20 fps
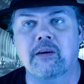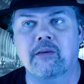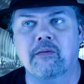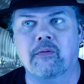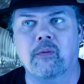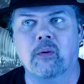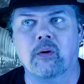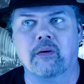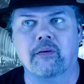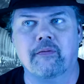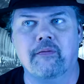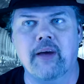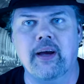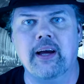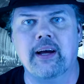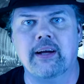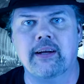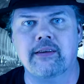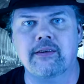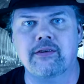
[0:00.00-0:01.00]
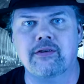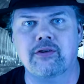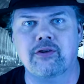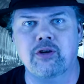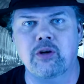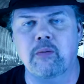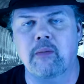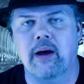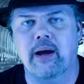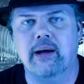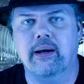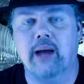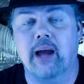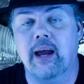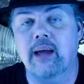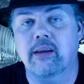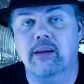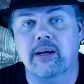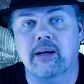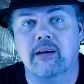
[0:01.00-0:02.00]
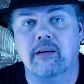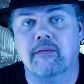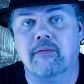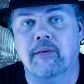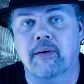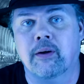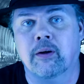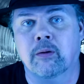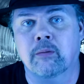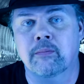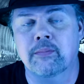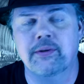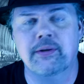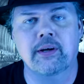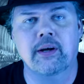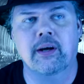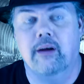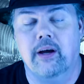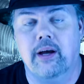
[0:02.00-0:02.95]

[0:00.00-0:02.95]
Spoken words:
for fans to make Alien films,